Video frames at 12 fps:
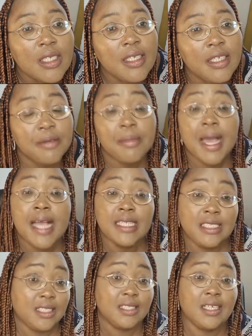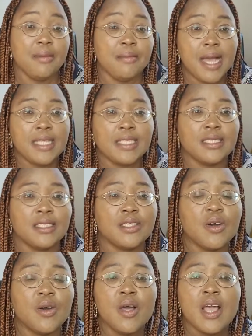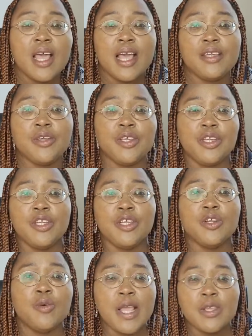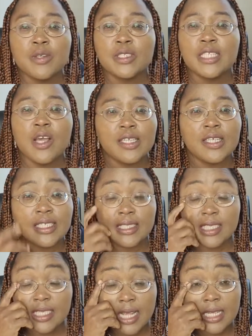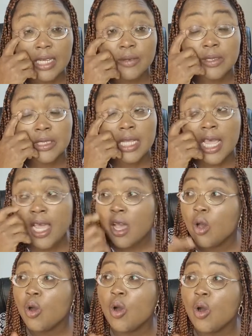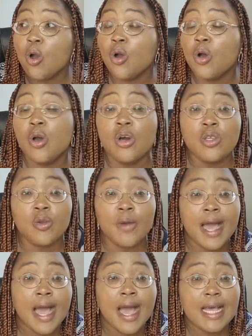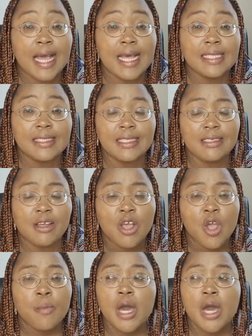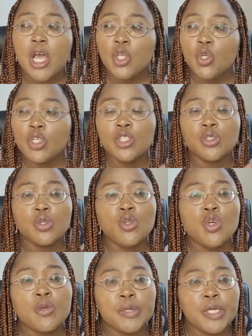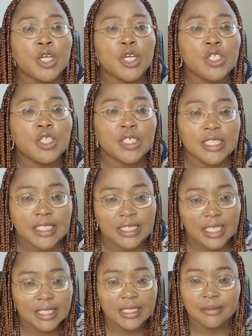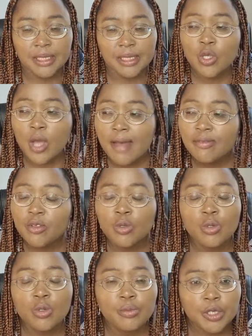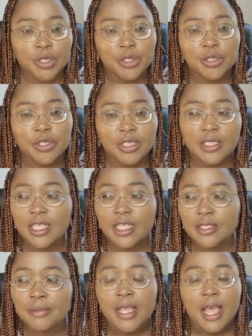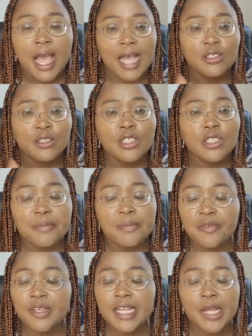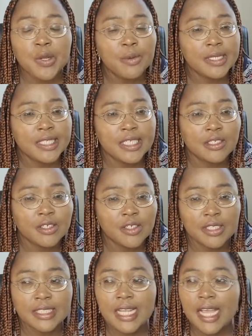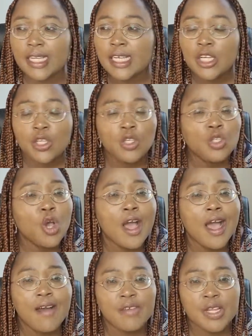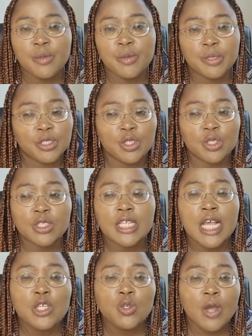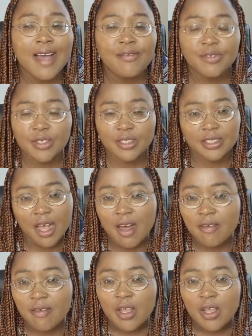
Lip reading: Imagine. So when you say all these things now, they will say, oh, you are anti, but you need to look beyond all these sentiments. You have to look beyond all these sentiments. I told them before that nobody is on your side. You don't have anybody on your side. You have yourself.